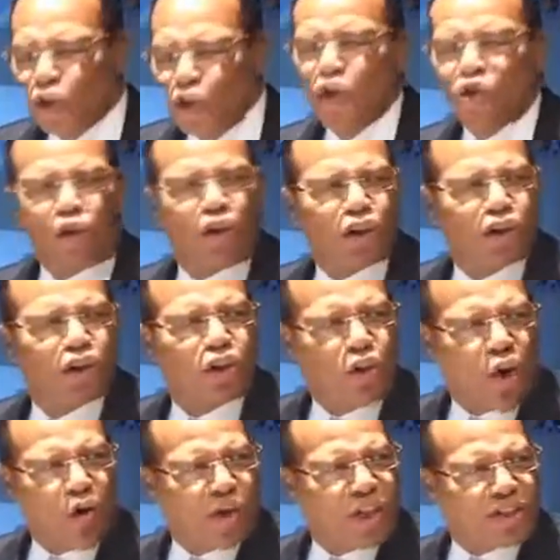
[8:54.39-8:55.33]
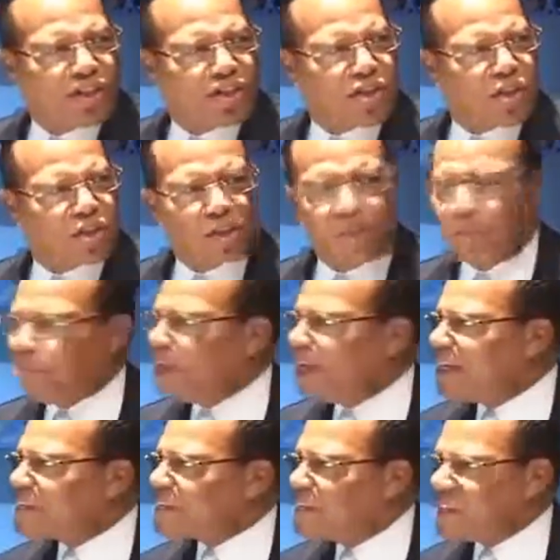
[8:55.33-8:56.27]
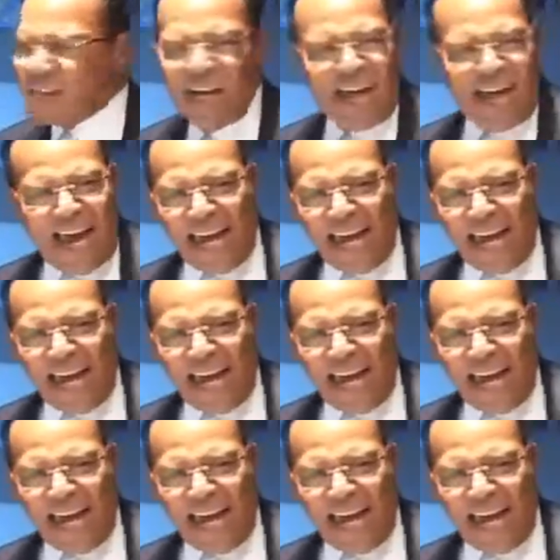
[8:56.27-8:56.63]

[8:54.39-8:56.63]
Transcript: you couldn't go in certain places.